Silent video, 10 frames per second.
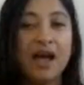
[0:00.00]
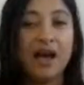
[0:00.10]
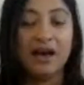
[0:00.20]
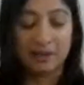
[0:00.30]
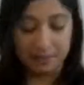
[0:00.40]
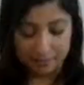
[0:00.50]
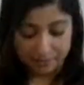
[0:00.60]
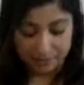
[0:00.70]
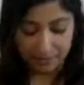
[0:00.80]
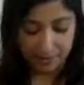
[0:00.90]

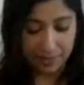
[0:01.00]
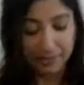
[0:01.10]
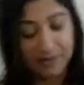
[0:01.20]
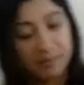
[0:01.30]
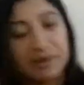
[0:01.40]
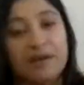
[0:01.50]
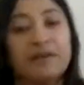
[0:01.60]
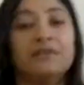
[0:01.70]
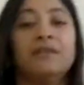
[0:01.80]
a little bit of